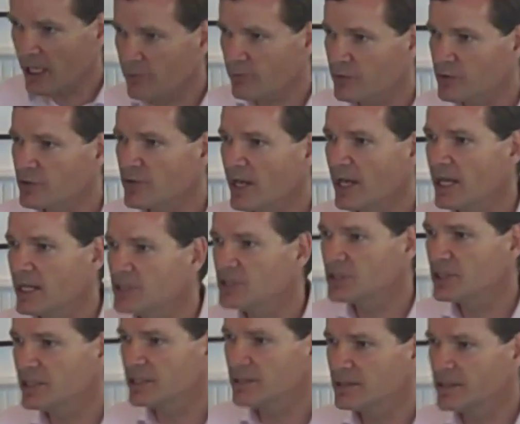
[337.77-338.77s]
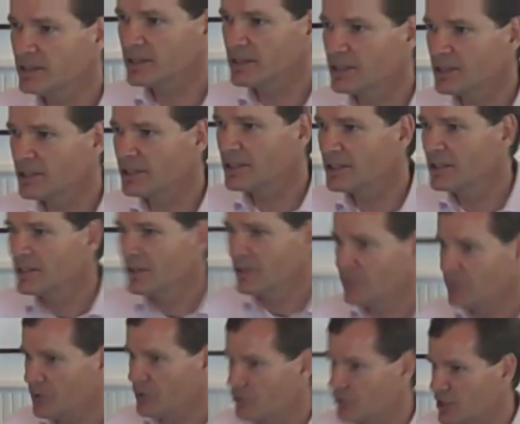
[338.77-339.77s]
advertising
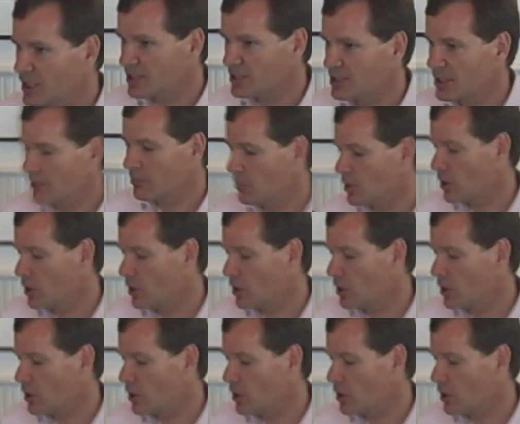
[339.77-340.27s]
with Cessna